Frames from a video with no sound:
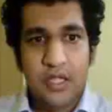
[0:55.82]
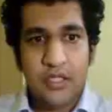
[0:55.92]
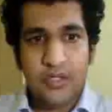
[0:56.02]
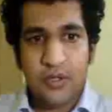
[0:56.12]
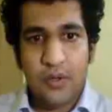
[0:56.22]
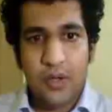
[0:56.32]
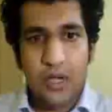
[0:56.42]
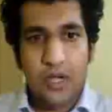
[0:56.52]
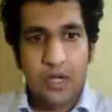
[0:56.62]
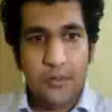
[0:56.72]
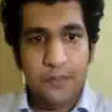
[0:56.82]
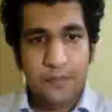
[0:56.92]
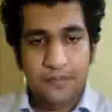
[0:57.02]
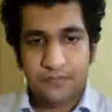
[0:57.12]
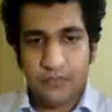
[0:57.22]
So,
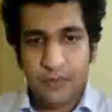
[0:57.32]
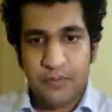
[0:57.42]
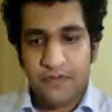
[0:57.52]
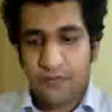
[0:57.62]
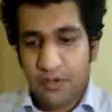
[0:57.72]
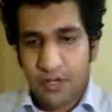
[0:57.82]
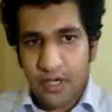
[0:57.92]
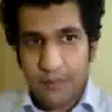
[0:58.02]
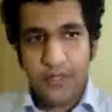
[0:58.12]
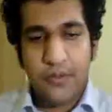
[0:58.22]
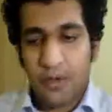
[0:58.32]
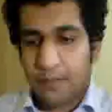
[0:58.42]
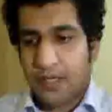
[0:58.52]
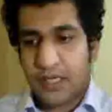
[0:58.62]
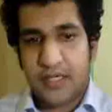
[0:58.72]
before coming to
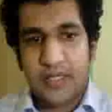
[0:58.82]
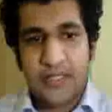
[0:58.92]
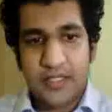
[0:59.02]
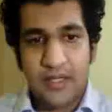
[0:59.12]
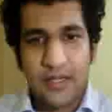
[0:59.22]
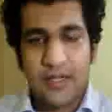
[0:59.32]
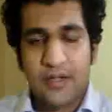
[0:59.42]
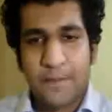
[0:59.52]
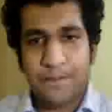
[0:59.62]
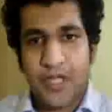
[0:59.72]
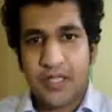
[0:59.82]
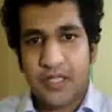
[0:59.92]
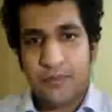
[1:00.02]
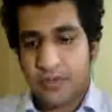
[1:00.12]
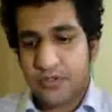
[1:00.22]
optic disc, I
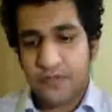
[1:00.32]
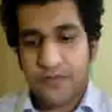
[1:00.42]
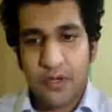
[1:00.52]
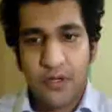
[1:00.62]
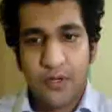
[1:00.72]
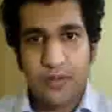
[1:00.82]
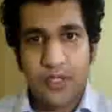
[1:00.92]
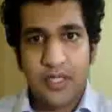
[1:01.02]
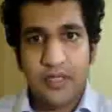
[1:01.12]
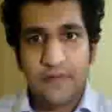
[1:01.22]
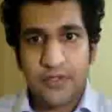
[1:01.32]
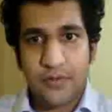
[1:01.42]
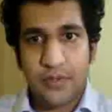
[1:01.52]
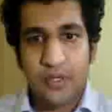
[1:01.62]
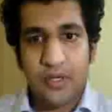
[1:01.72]
think most of you all know the
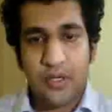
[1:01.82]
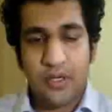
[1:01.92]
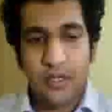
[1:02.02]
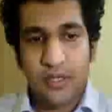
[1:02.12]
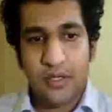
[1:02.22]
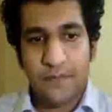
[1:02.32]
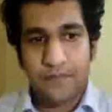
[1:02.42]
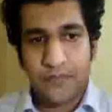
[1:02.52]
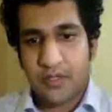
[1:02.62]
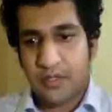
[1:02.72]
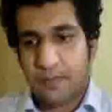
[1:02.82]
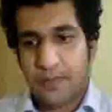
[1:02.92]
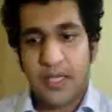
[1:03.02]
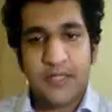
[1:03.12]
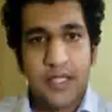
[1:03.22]
visual, the
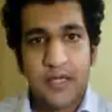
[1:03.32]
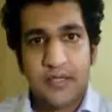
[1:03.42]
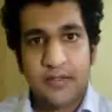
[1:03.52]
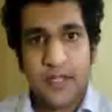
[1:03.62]
path that the